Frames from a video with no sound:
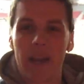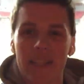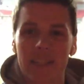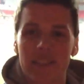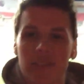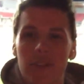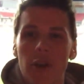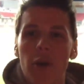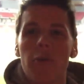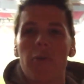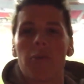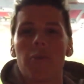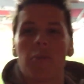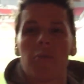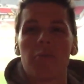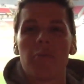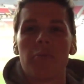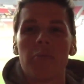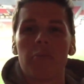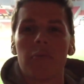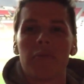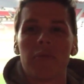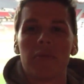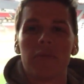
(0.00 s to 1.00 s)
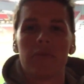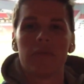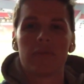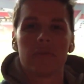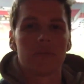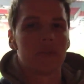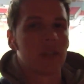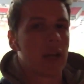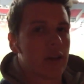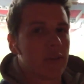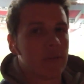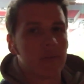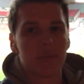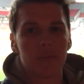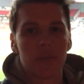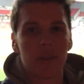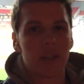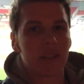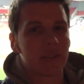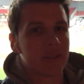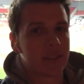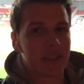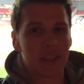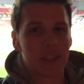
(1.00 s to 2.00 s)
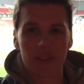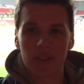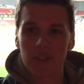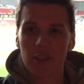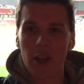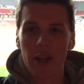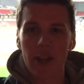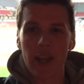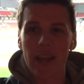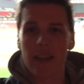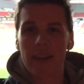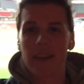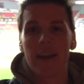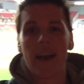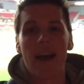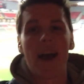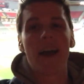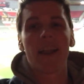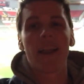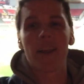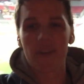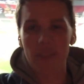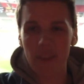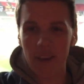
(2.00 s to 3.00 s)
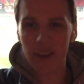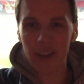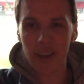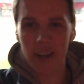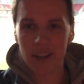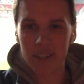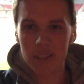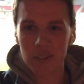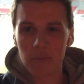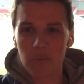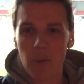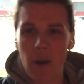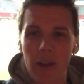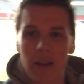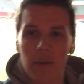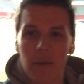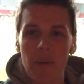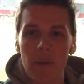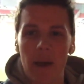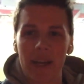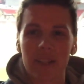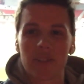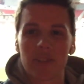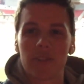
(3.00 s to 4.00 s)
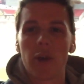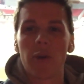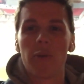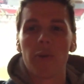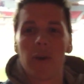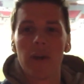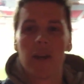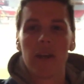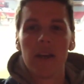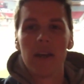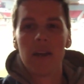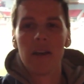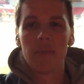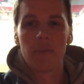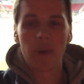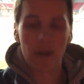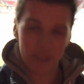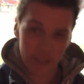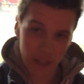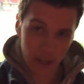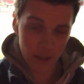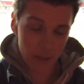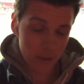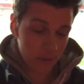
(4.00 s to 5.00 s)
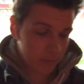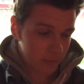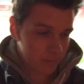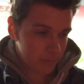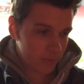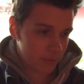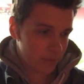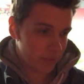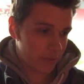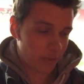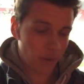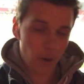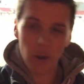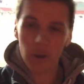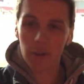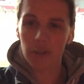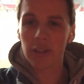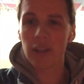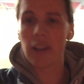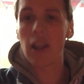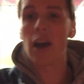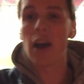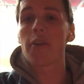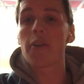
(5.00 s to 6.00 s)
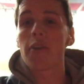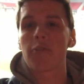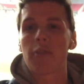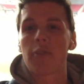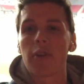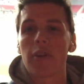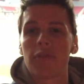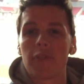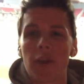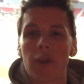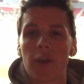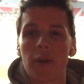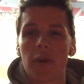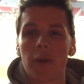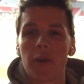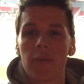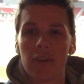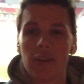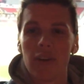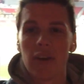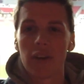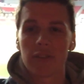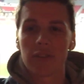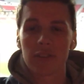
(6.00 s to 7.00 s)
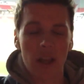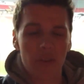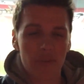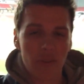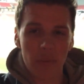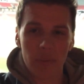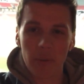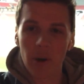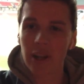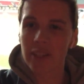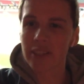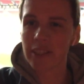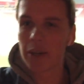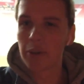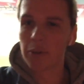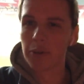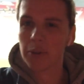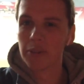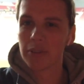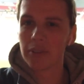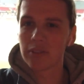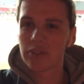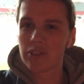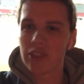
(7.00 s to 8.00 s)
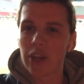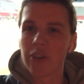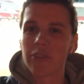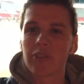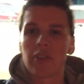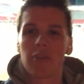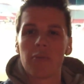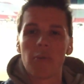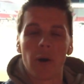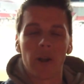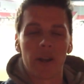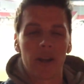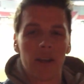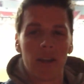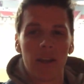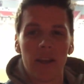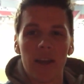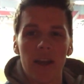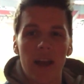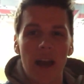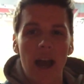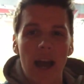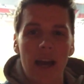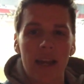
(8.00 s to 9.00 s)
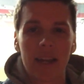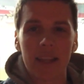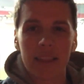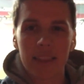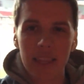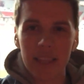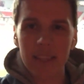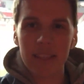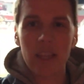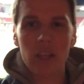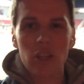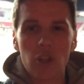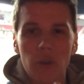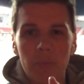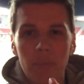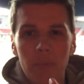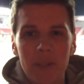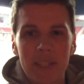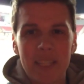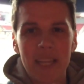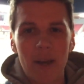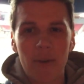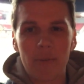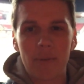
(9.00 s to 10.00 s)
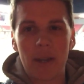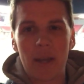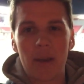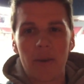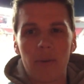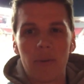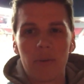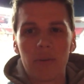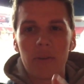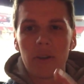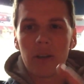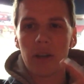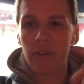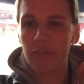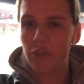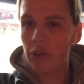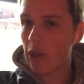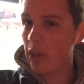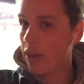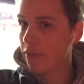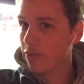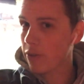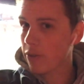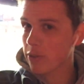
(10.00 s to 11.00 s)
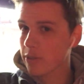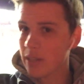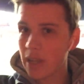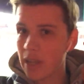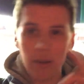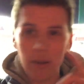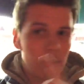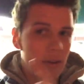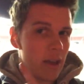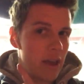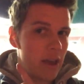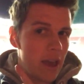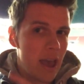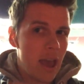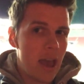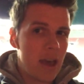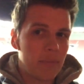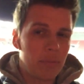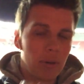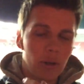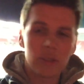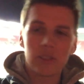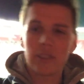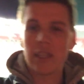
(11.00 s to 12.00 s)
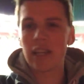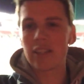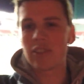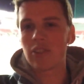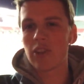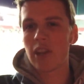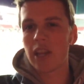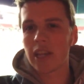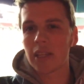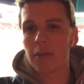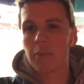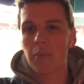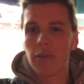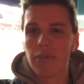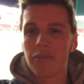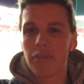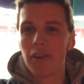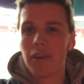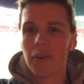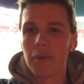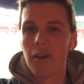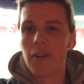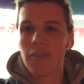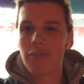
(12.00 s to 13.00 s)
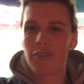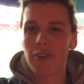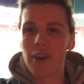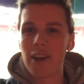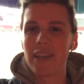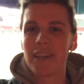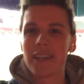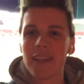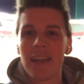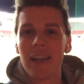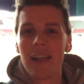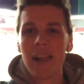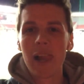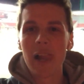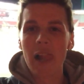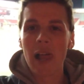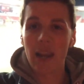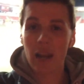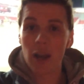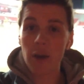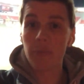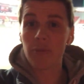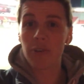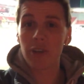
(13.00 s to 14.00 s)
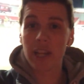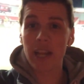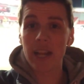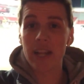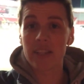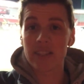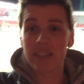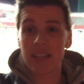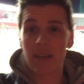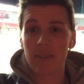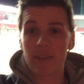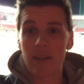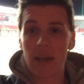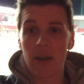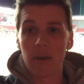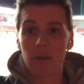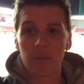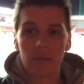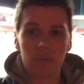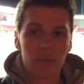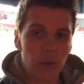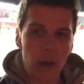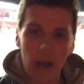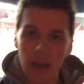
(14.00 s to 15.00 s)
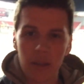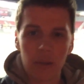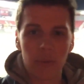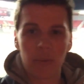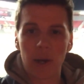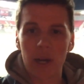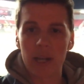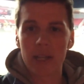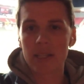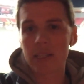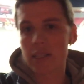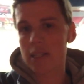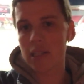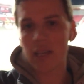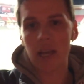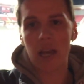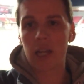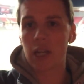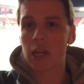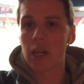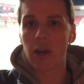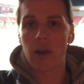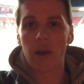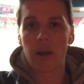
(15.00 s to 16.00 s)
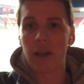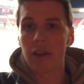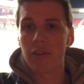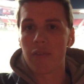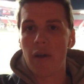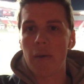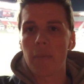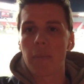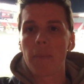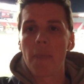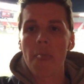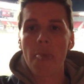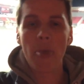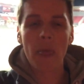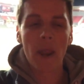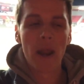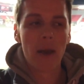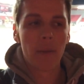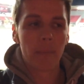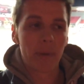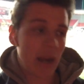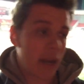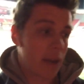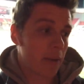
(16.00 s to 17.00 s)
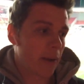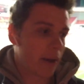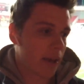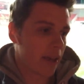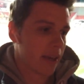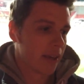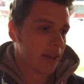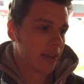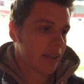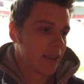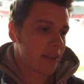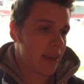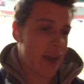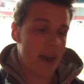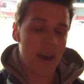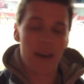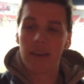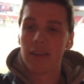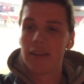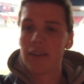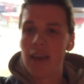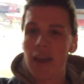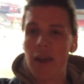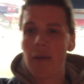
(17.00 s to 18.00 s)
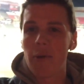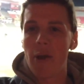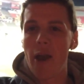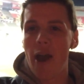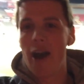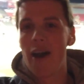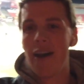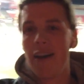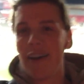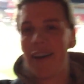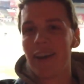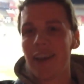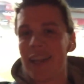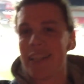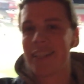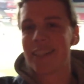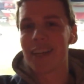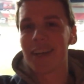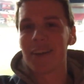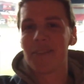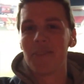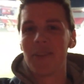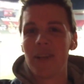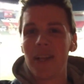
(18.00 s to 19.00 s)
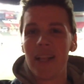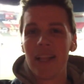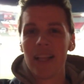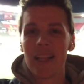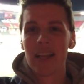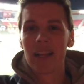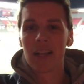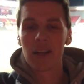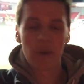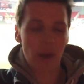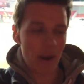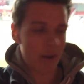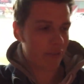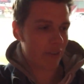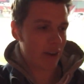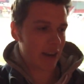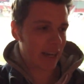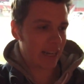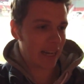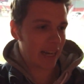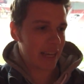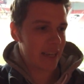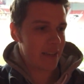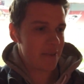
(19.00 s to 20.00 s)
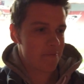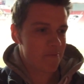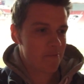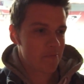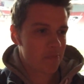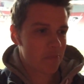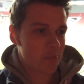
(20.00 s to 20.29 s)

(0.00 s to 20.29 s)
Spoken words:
back to. No, I didn't need to start again. Hello there, guys, and welcome back to my channel for the live review of Slavia Prague 0, Chelsea 1. And I think there should be sound now. I've got earphones now. AirPods, had to nick them off a friend. And hopefully they sound now. Otherwise, I don't know, I give up. But anyway, yeah, here we are. And, quite frankly,